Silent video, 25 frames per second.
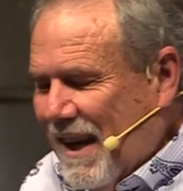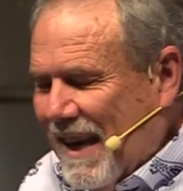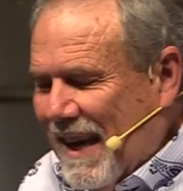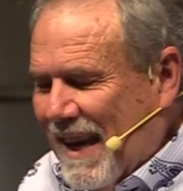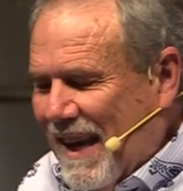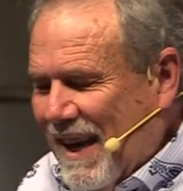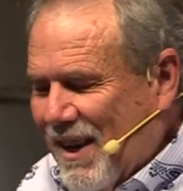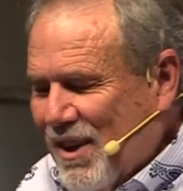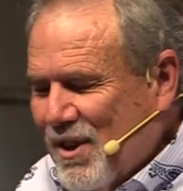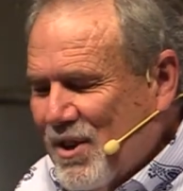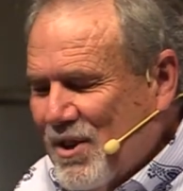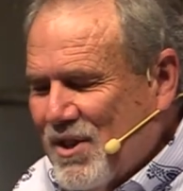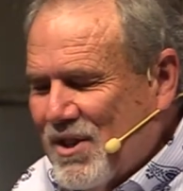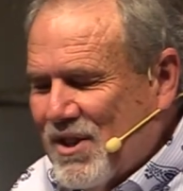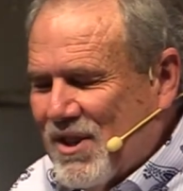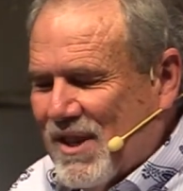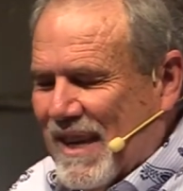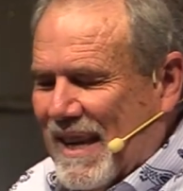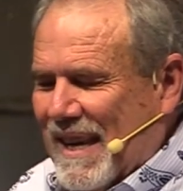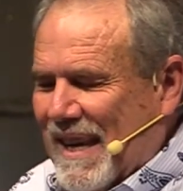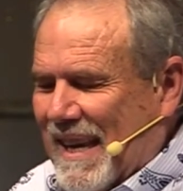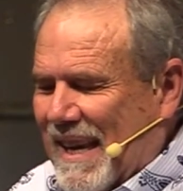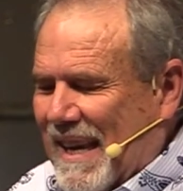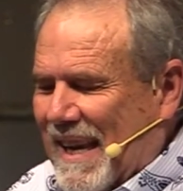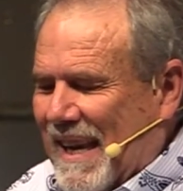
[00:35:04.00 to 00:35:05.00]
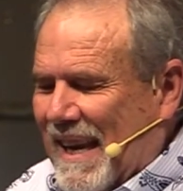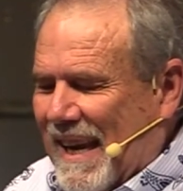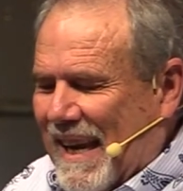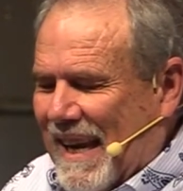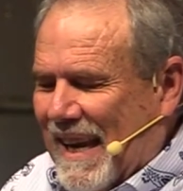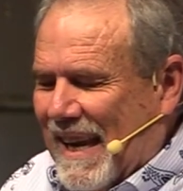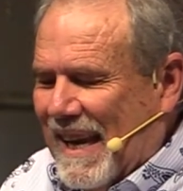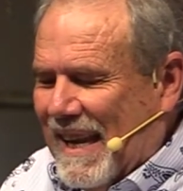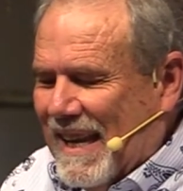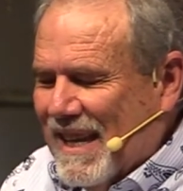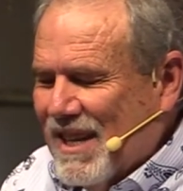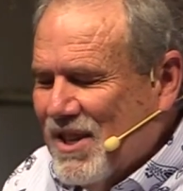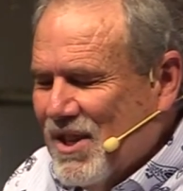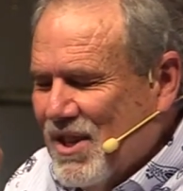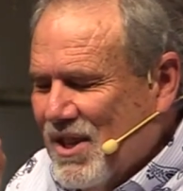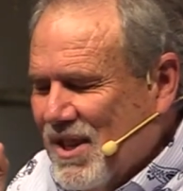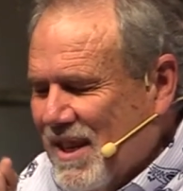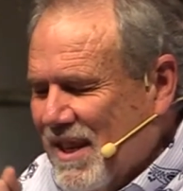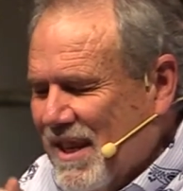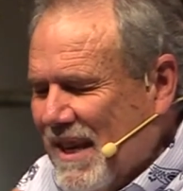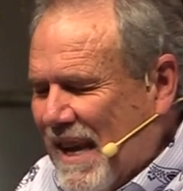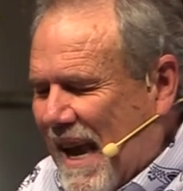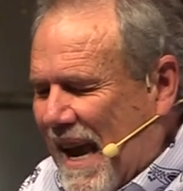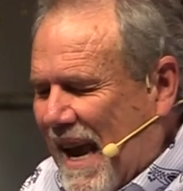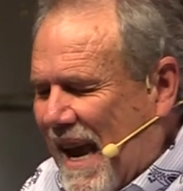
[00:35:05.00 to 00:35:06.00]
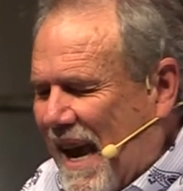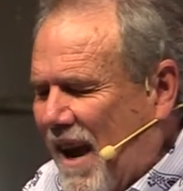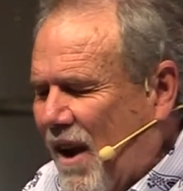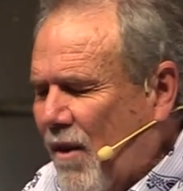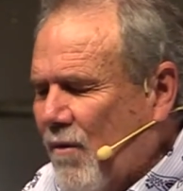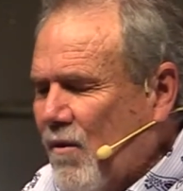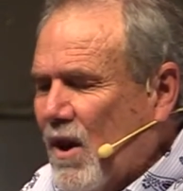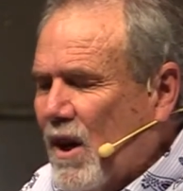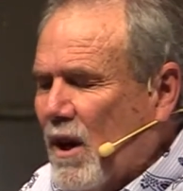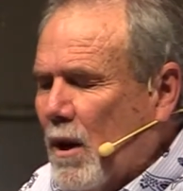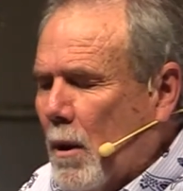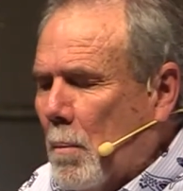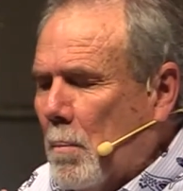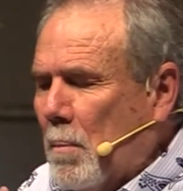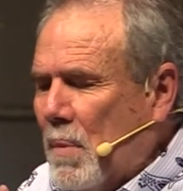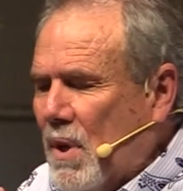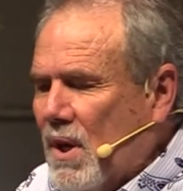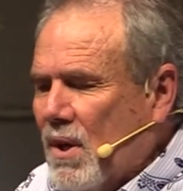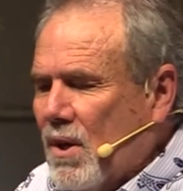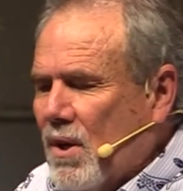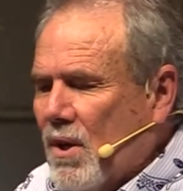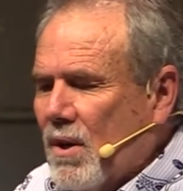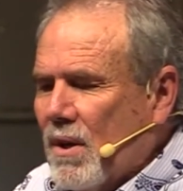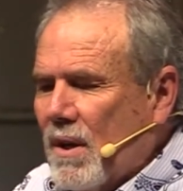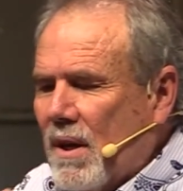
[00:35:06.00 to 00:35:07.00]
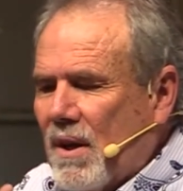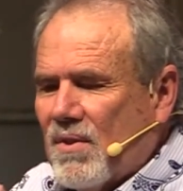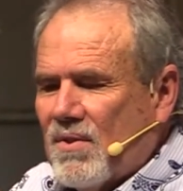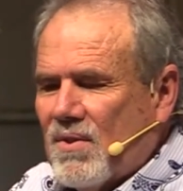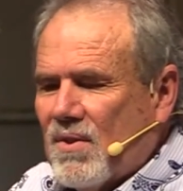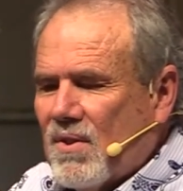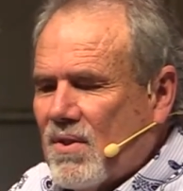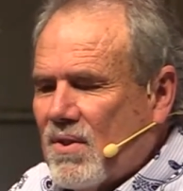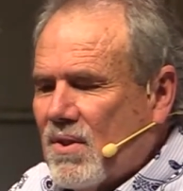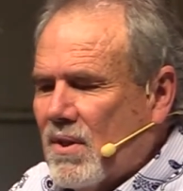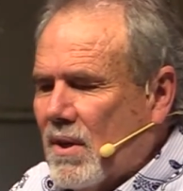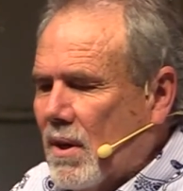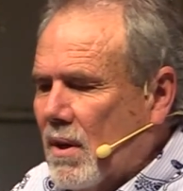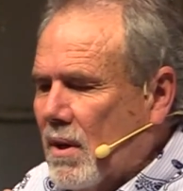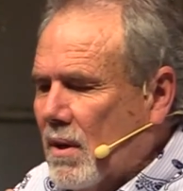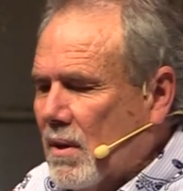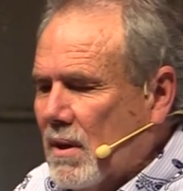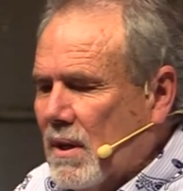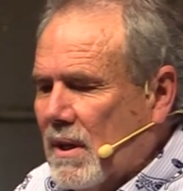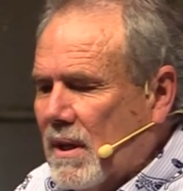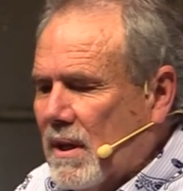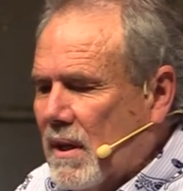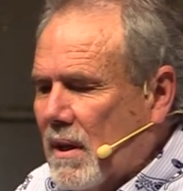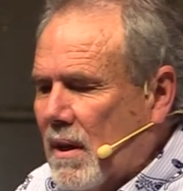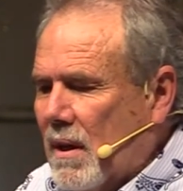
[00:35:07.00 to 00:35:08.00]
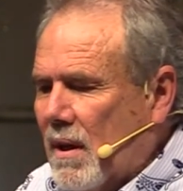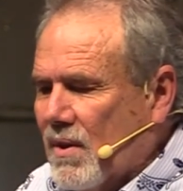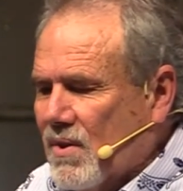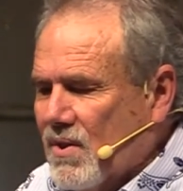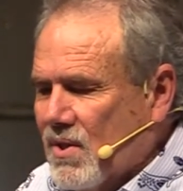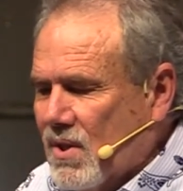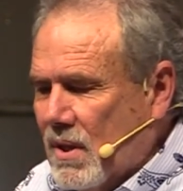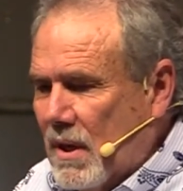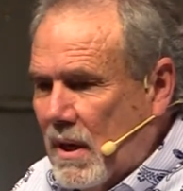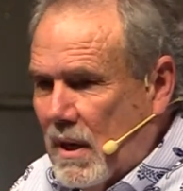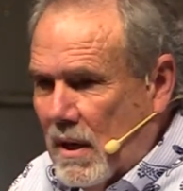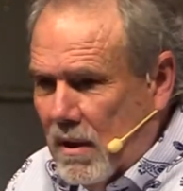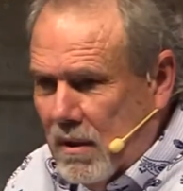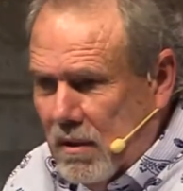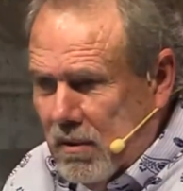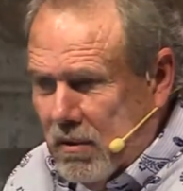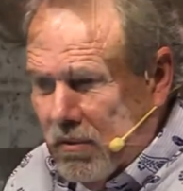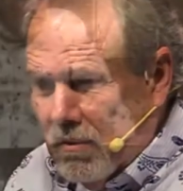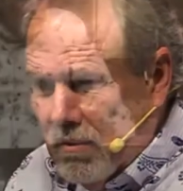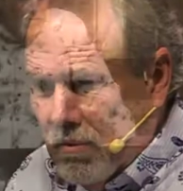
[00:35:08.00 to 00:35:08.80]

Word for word: Is having a beer necessarily a sin?